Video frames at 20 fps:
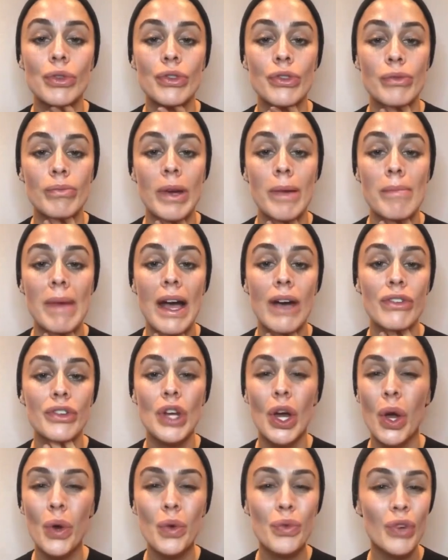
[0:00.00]
my mouth and
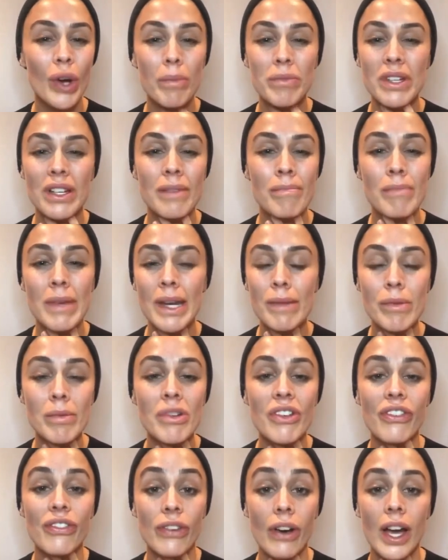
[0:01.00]
hold for up to a minimum of
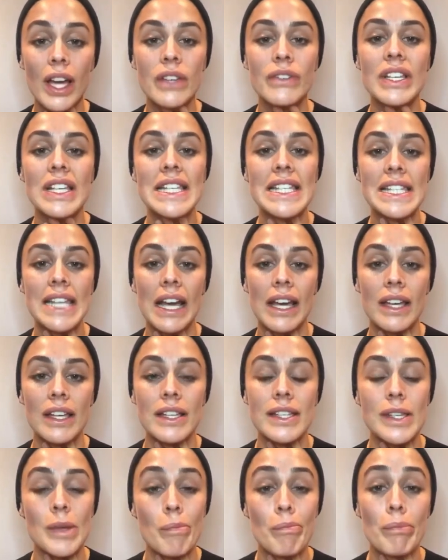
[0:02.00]
5 seconds
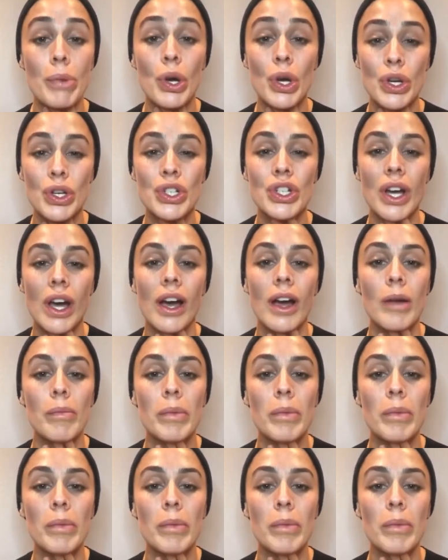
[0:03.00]
and push up.